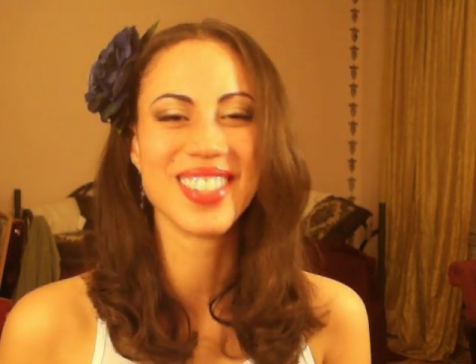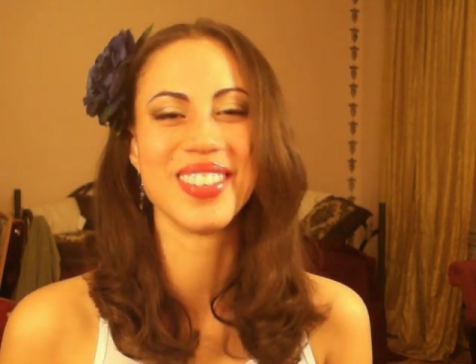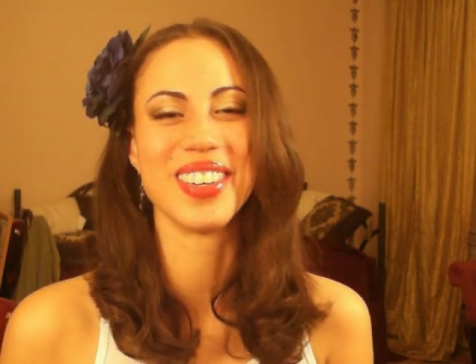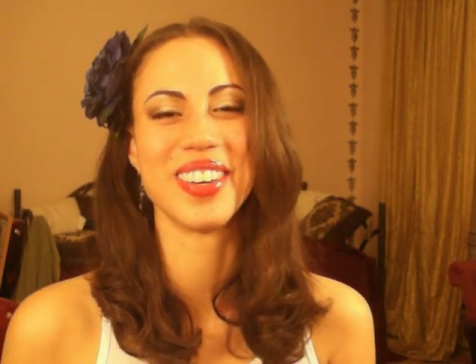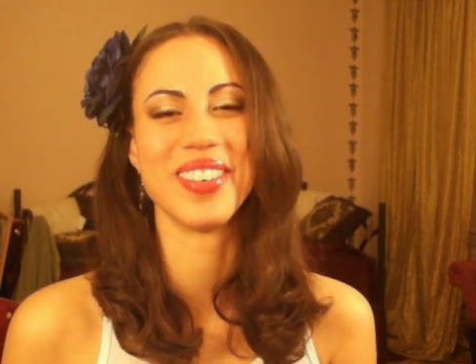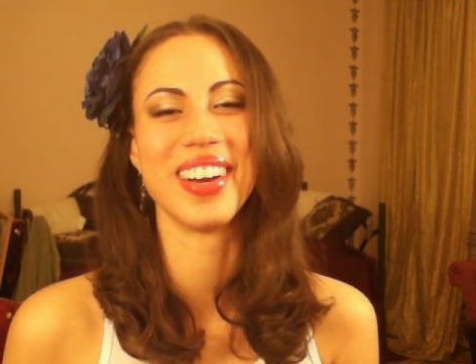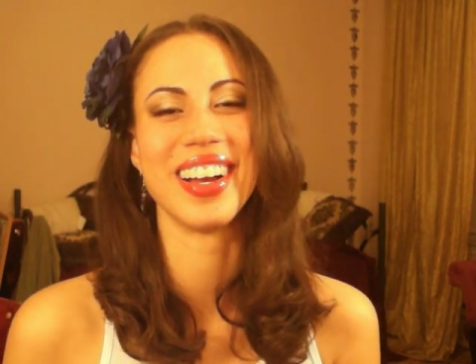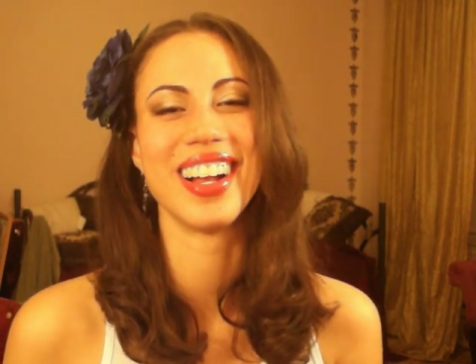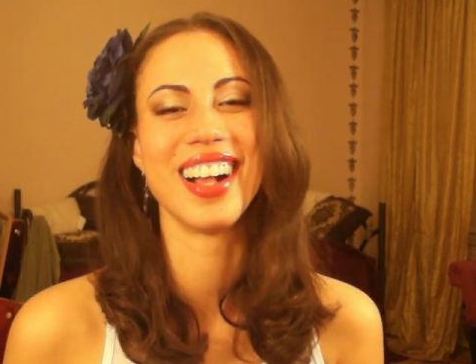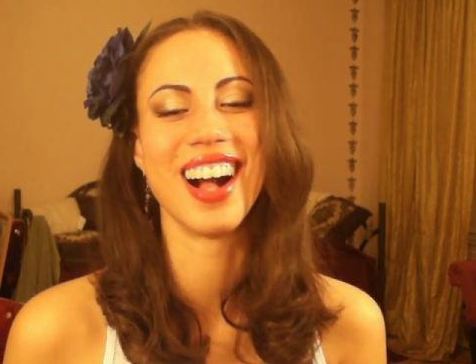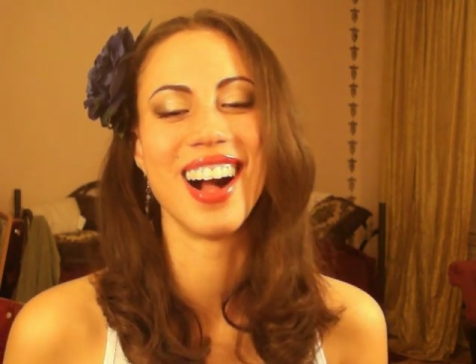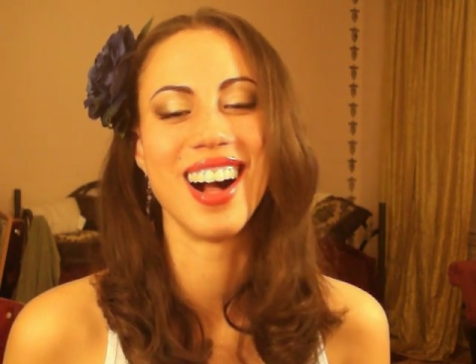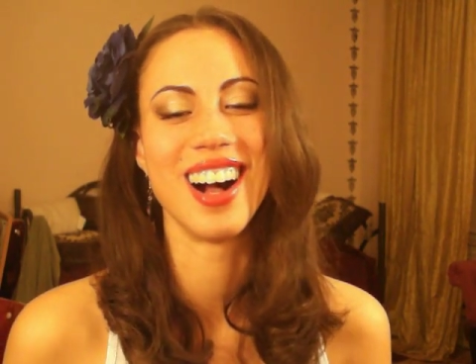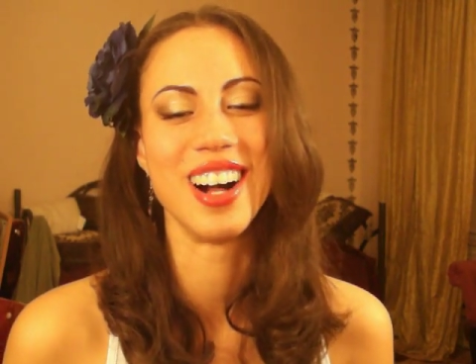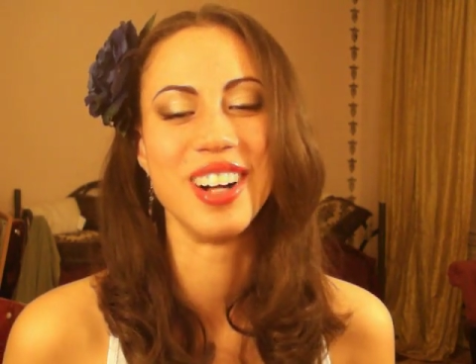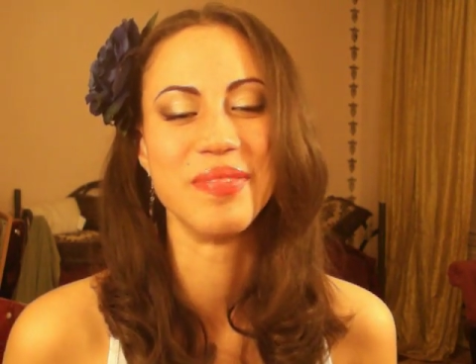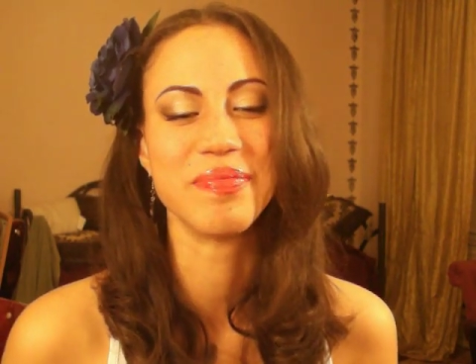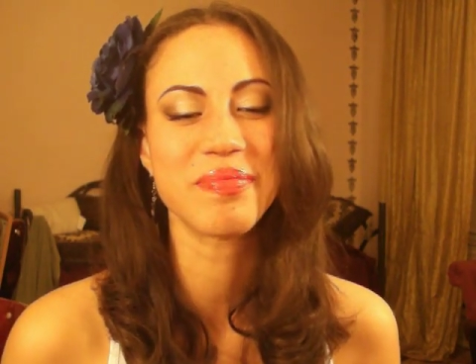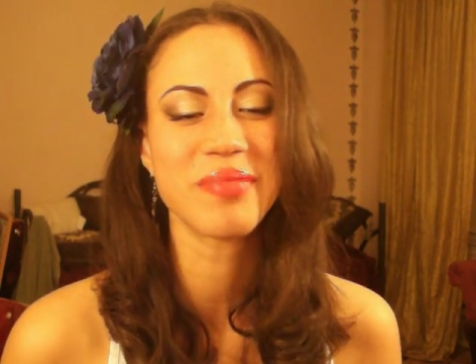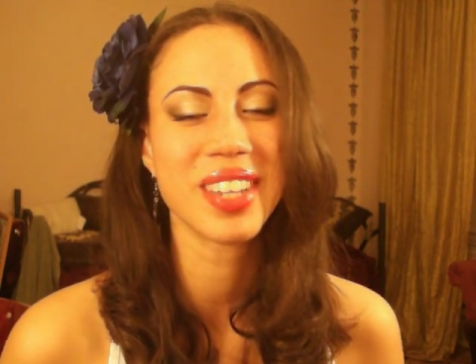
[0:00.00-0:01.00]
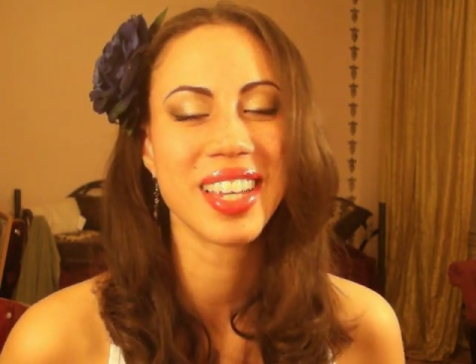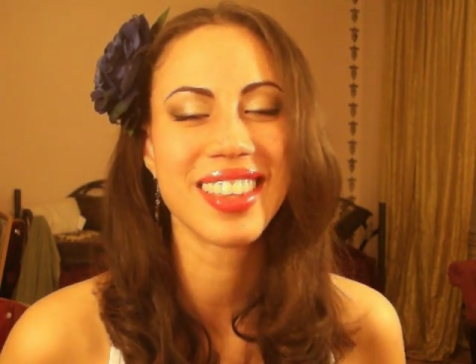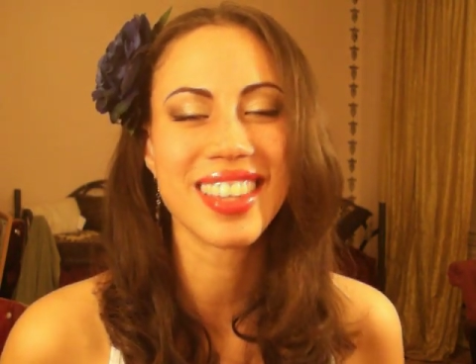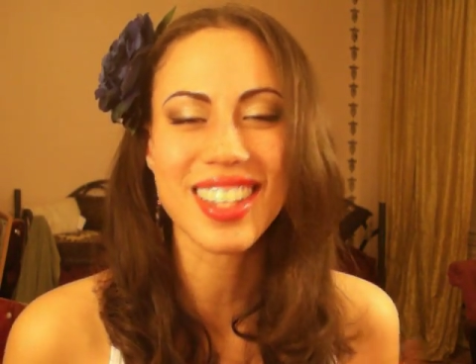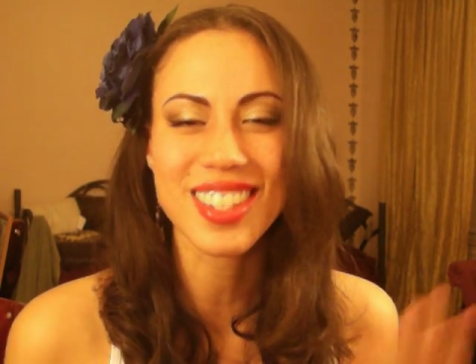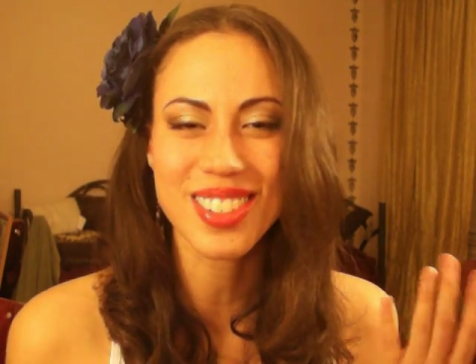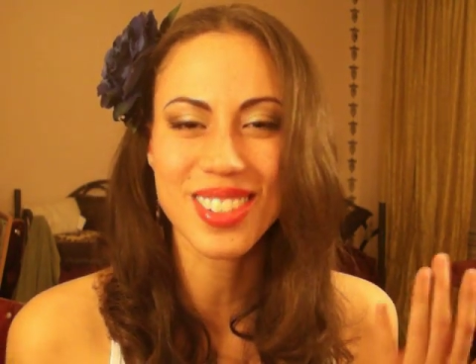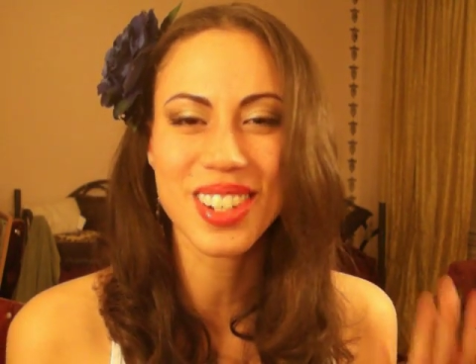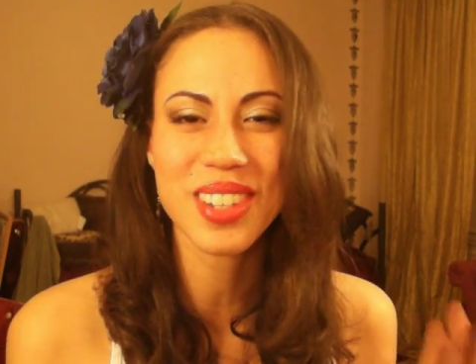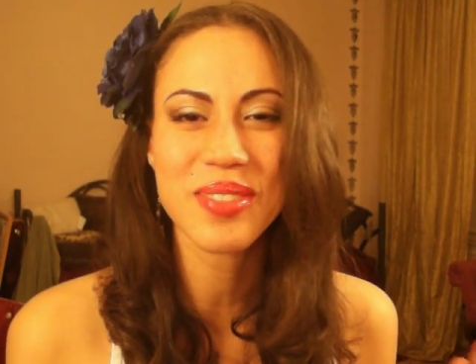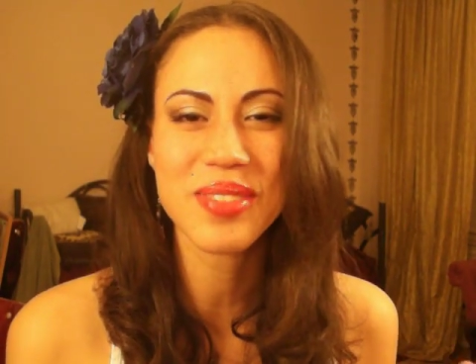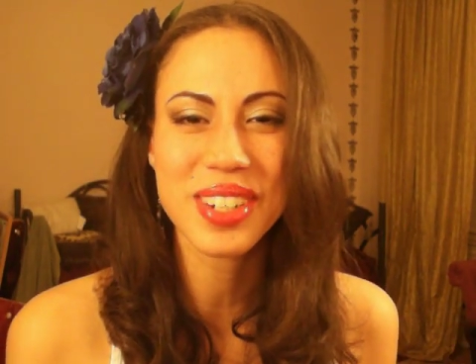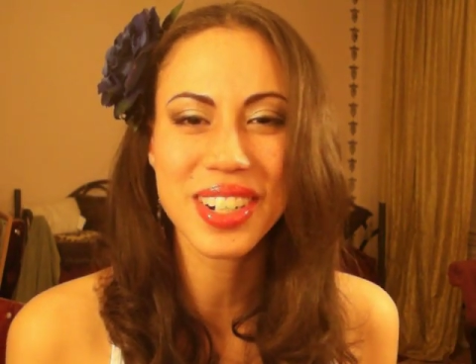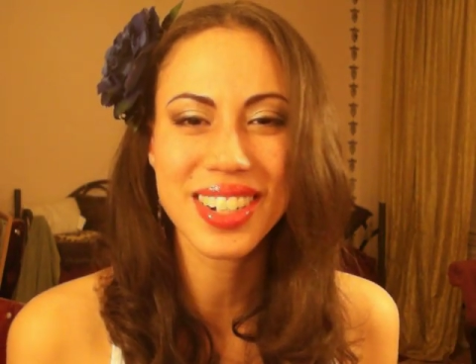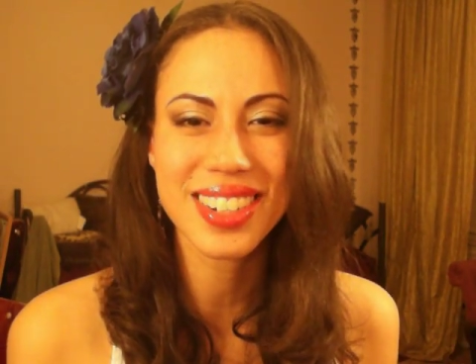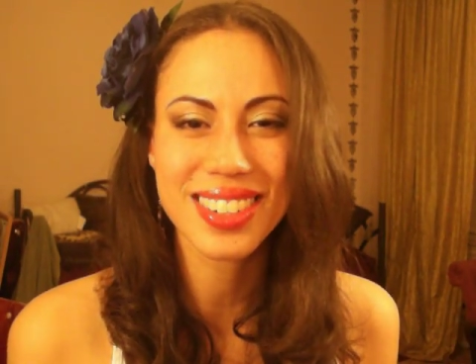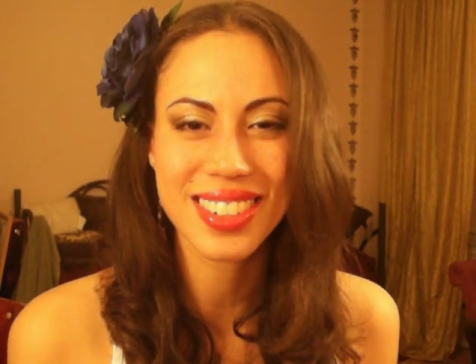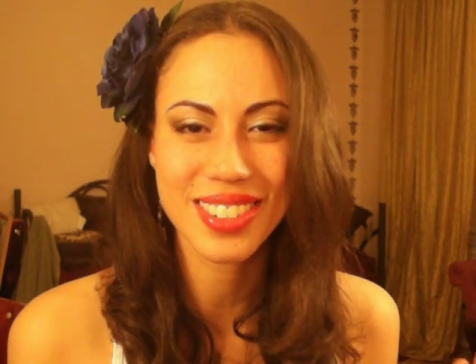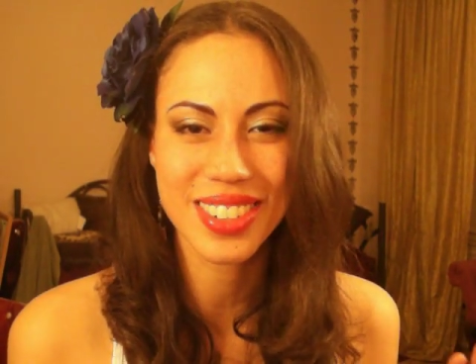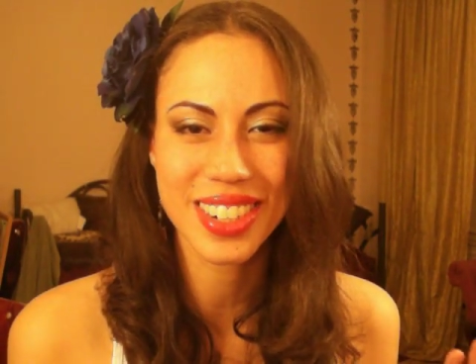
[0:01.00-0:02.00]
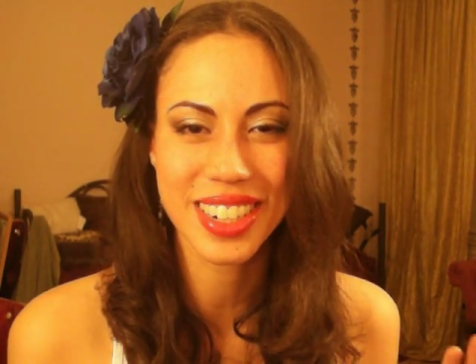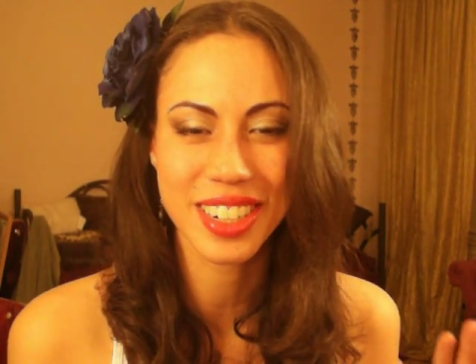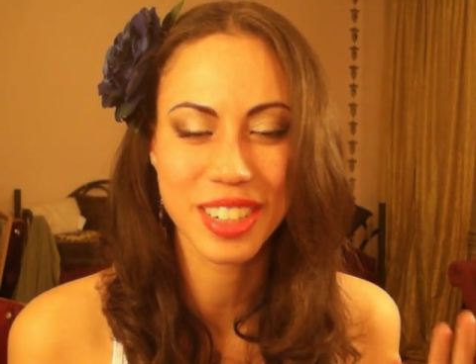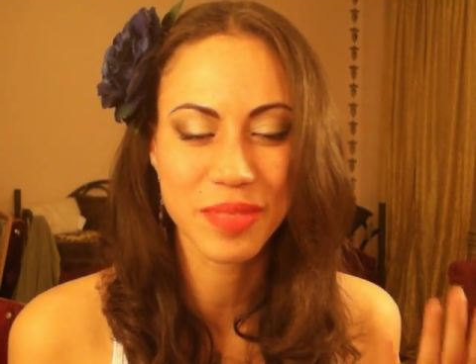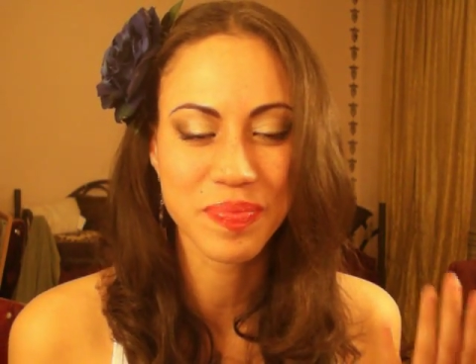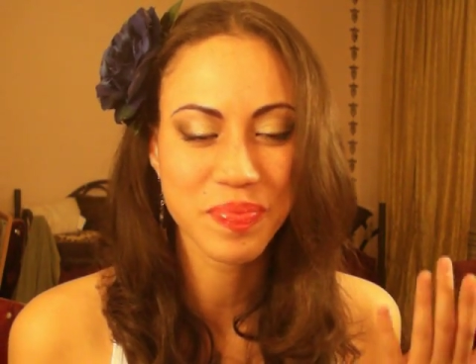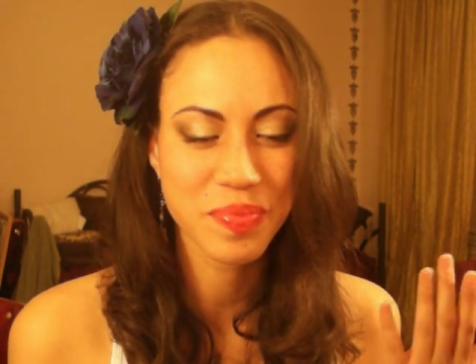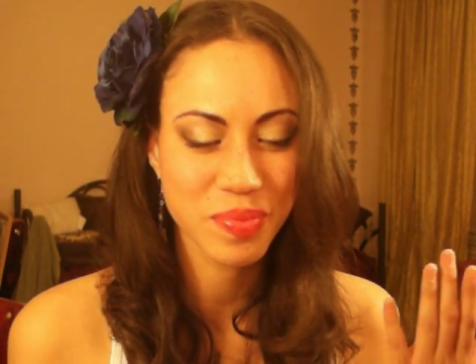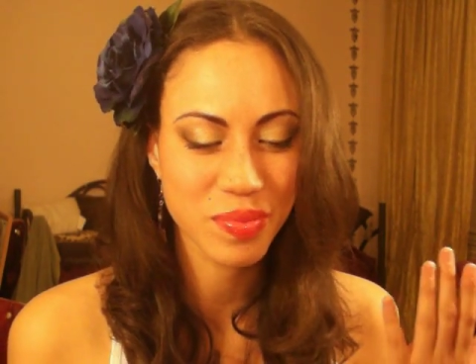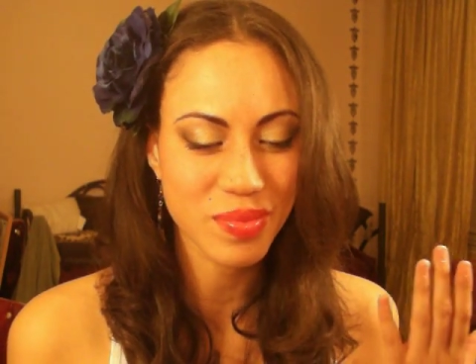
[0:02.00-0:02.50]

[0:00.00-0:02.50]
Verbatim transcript: so anyway, um, that's all I wanted to do here.